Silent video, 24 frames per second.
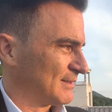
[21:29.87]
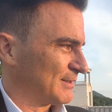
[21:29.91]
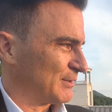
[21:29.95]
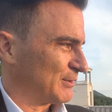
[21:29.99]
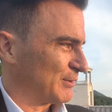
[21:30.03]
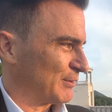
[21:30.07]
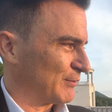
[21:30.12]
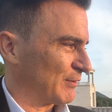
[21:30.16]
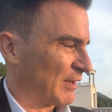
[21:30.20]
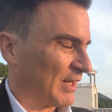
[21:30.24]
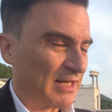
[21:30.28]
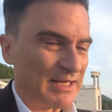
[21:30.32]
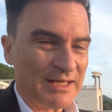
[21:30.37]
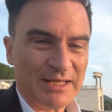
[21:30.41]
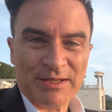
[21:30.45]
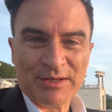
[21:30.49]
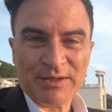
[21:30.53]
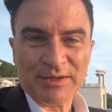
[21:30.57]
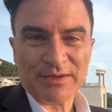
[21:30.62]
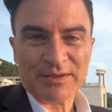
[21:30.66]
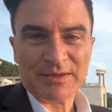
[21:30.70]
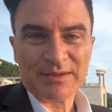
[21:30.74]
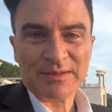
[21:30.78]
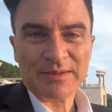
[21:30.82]
Right
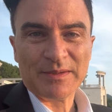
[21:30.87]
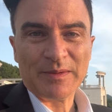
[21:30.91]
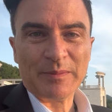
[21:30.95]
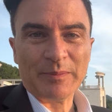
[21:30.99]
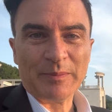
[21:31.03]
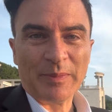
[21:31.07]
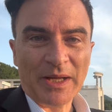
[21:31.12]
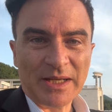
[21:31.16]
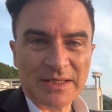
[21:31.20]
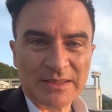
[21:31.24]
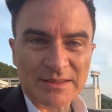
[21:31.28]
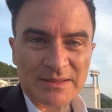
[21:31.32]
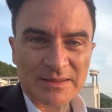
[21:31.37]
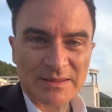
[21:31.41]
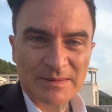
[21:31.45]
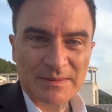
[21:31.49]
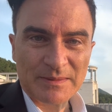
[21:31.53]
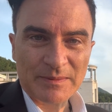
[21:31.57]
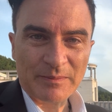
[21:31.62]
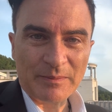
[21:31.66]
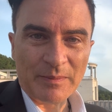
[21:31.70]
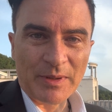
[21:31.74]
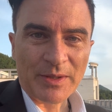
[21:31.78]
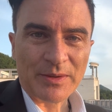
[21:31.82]
here. But
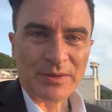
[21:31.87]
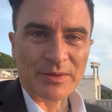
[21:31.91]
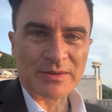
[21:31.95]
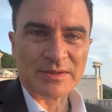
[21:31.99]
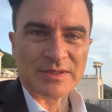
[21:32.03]
Mother